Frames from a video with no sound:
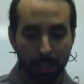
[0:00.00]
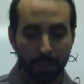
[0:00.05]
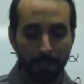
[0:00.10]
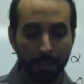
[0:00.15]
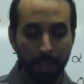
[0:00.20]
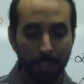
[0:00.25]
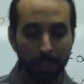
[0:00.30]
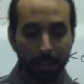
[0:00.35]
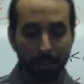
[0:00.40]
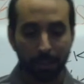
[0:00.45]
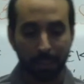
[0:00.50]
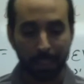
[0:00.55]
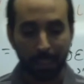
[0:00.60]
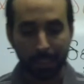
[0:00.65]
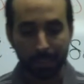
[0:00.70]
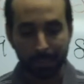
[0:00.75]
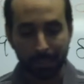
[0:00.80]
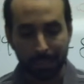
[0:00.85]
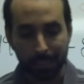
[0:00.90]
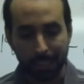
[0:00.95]
Then you
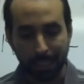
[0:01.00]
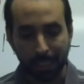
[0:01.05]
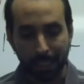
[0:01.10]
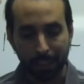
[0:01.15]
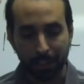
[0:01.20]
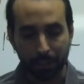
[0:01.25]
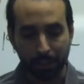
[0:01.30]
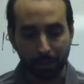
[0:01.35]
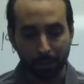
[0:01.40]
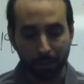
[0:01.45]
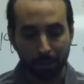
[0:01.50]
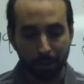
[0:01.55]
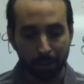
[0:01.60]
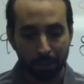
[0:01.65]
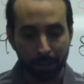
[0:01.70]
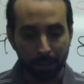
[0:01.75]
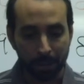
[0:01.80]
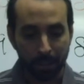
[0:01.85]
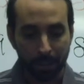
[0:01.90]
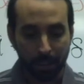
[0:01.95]
get the second,
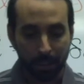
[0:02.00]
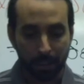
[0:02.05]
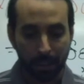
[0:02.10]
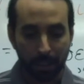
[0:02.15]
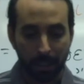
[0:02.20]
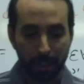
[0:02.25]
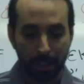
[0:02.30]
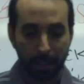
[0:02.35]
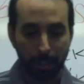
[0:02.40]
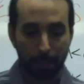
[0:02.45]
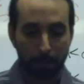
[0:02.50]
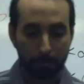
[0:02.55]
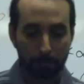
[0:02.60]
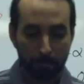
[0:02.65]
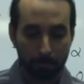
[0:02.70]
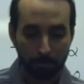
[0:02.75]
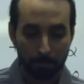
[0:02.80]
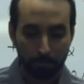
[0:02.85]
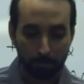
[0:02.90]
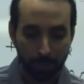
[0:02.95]
third,
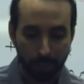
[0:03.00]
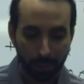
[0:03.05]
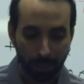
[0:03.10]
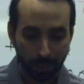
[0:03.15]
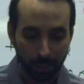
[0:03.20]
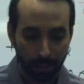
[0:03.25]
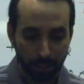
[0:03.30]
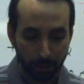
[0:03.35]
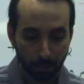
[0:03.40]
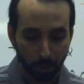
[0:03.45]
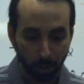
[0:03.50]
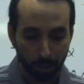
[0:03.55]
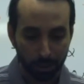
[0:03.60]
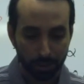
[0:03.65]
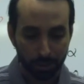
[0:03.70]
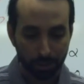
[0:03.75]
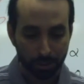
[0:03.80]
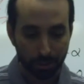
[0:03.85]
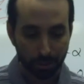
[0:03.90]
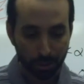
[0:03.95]
and then
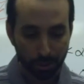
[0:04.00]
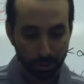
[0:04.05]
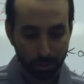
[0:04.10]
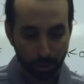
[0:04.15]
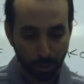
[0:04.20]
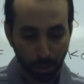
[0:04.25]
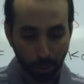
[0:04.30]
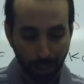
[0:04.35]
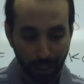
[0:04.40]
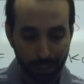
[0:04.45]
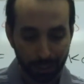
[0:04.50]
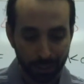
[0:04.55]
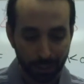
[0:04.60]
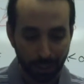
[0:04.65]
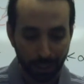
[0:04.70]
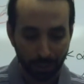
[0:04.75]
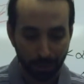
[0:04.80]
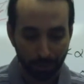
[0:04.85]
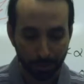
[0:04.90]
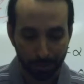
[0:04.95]
once, twice,
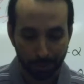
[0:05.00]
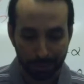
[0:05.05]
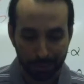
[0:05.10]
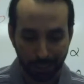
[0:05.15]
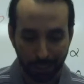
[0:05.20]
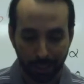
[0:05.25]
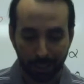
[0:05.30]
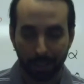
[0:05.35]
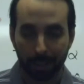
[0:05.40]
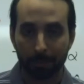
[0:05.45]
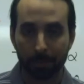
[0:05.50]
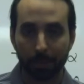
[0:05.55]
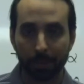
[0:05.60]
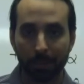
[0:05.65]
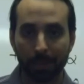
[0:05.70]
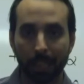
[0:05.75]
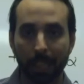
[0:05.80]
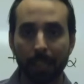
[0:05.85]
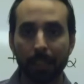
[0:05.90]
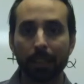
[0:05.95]
and 3 times,
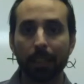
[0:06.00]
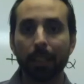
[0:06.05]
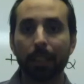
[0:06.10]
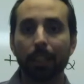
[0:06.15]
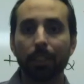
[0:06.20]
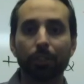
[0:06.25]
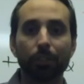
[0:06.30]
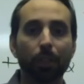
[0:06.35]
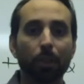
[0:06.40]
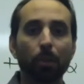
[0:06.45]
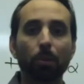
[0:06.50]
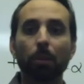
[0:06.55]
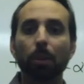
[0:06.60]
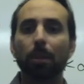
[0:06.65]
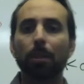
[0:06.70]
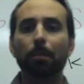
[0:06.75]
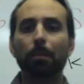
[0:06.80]
okay? So